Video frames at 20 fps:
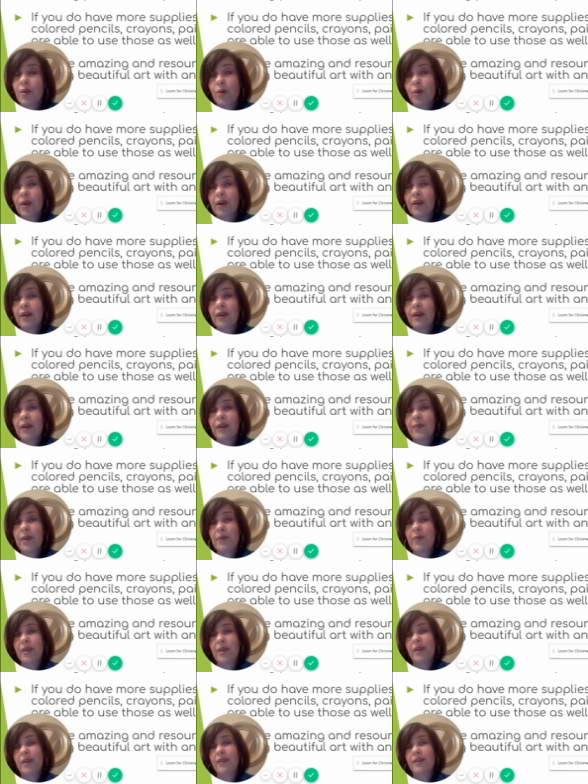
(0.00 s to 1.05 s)
or
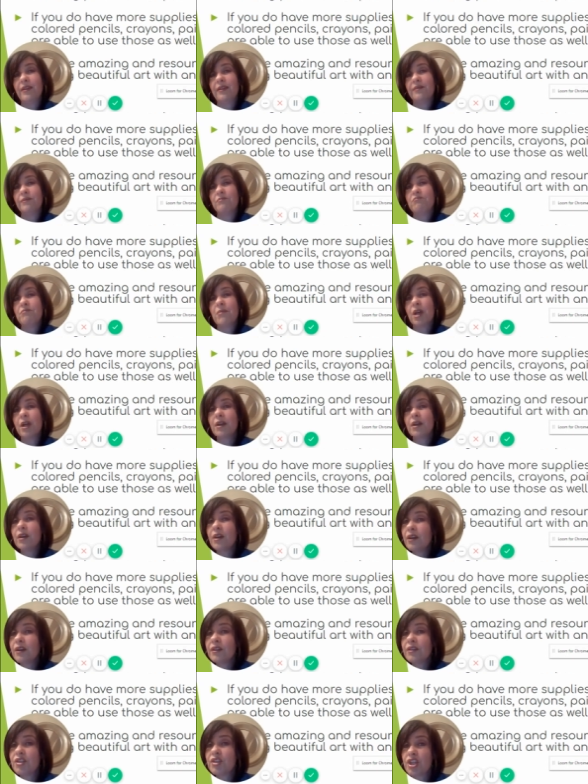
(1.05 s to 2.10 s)
maybe
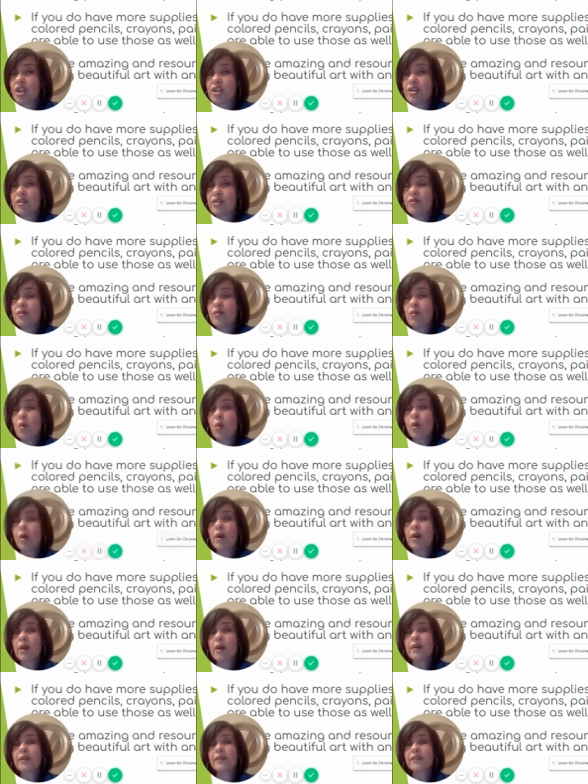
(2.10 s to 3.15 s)
marker too,
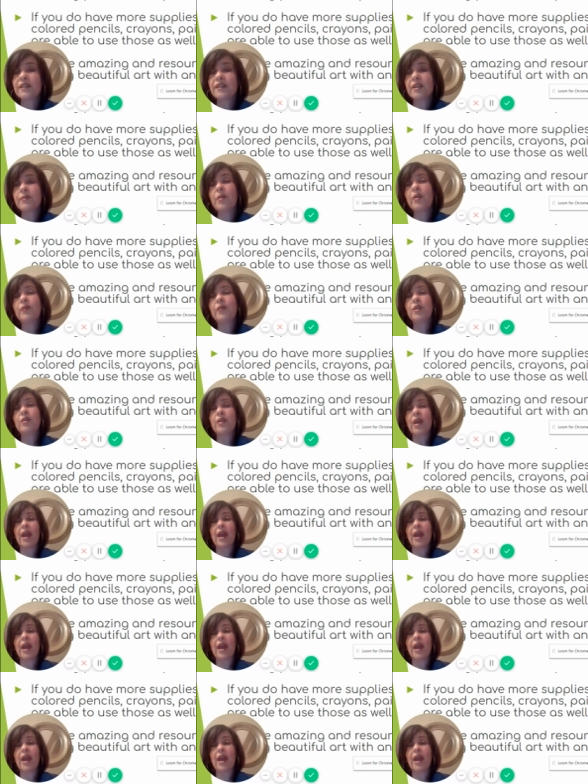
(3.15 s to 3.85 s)
or some of you